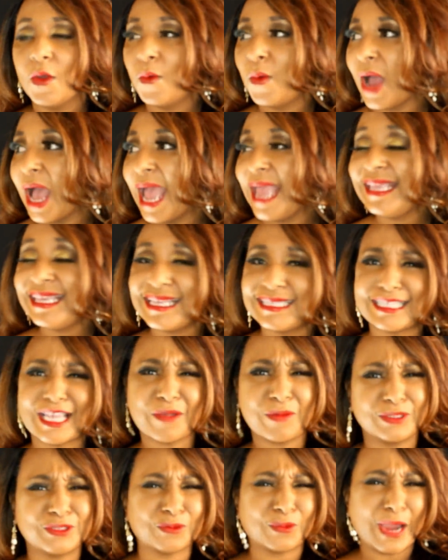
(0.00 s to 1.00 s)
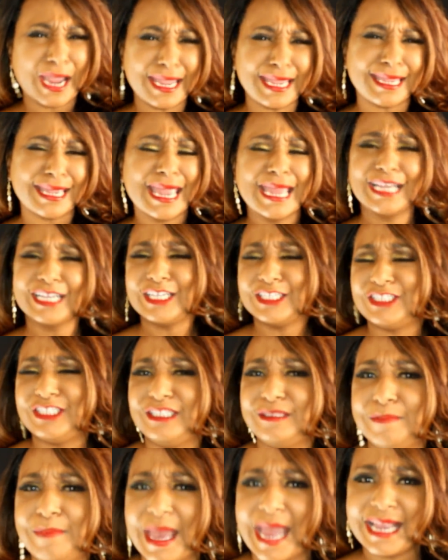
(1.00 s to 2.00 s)
Well, I guess I was right, because
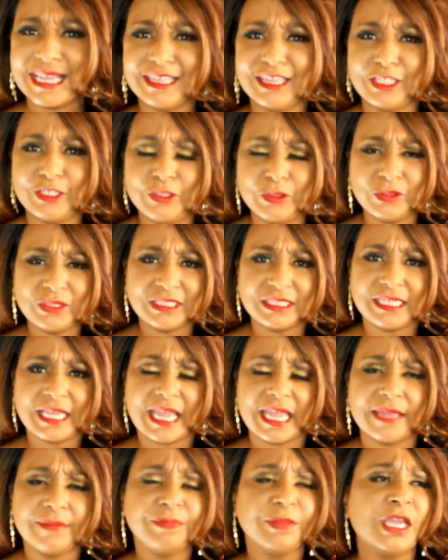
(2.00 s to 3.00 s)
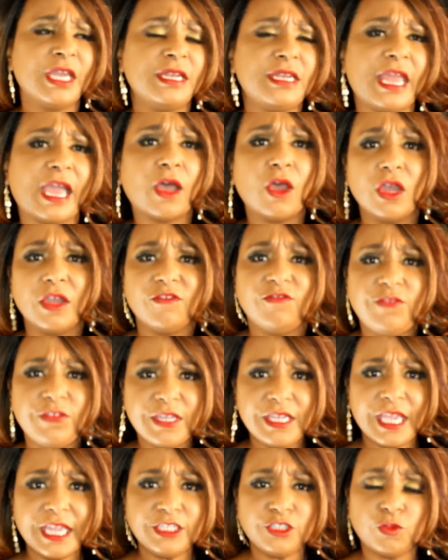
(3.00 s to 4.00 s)
she's back in the news today. Now,
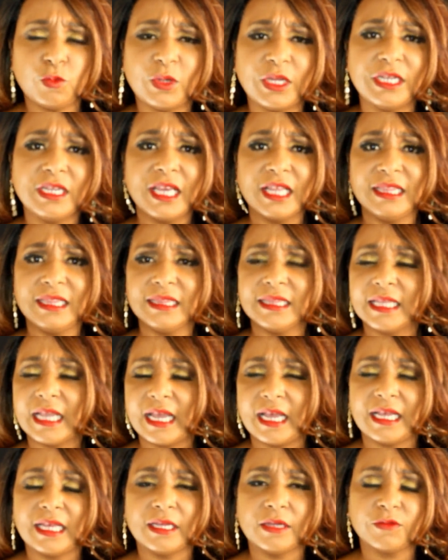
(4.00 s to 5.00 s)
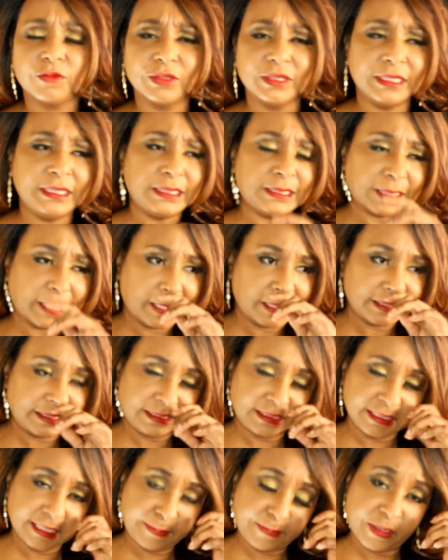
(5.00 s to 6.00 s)
VH1 released a
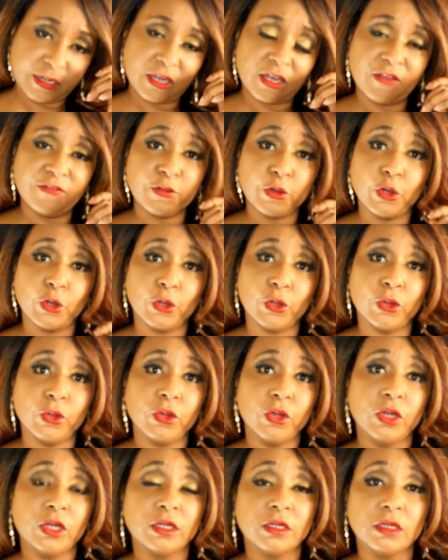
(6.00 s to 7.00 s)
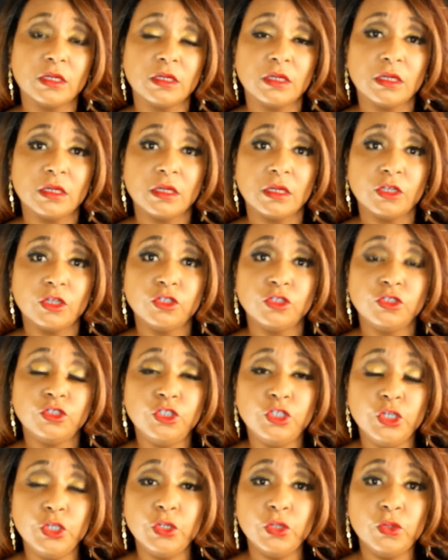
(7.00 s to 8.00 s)
snippet of her
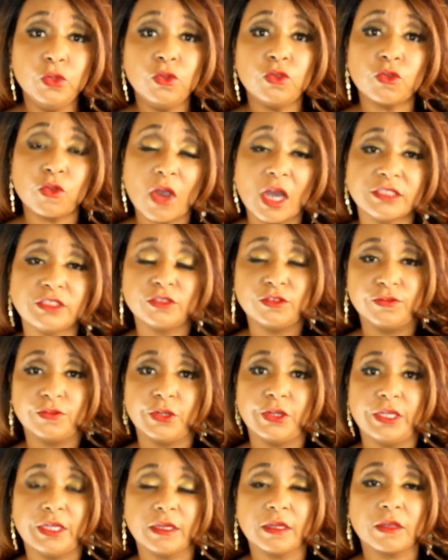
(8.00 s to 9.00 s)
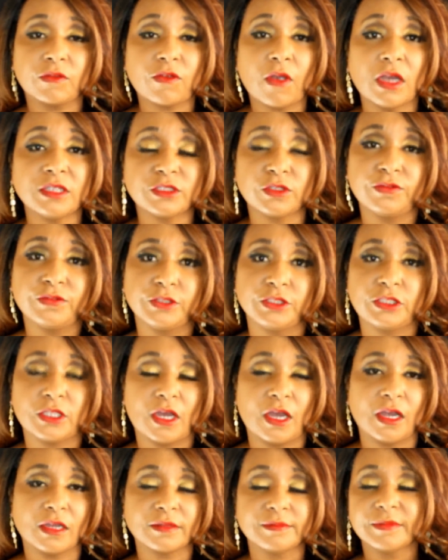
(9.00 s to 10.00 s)
new crossover
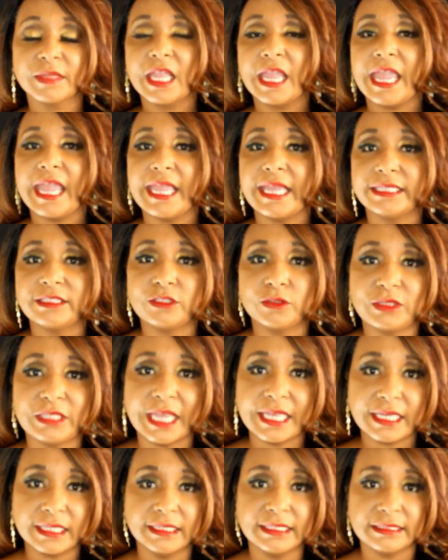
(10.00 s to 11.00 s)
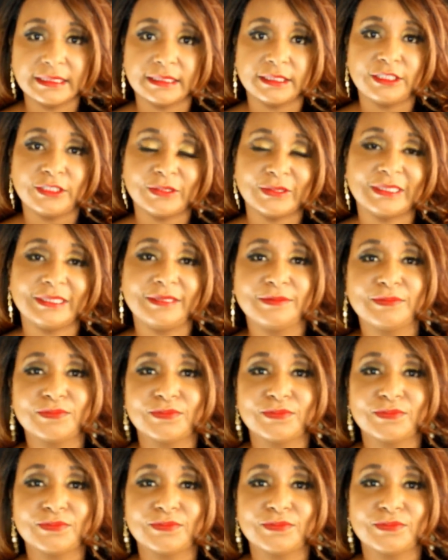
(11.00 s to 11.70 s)
song. And so take a listen to it.